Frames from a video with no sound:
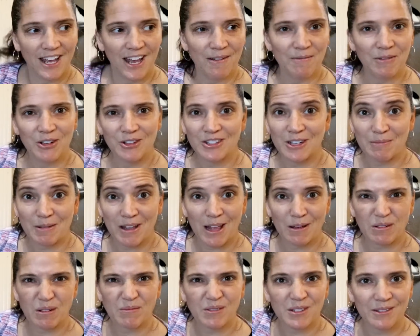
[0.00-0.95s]
I'm gonna use it on my
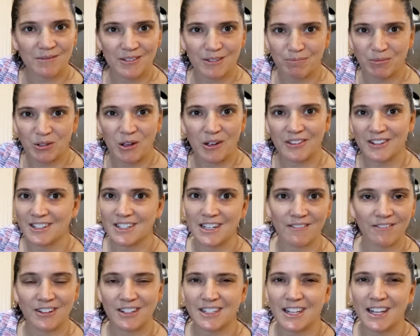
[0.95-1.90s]
laptop, blow up the
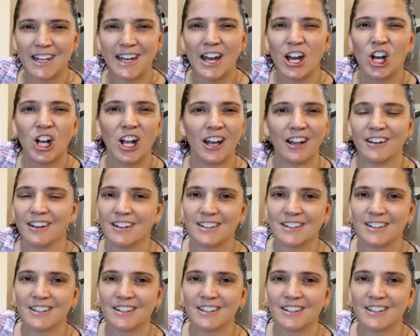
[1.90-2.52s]
stuff. It's like an air gun.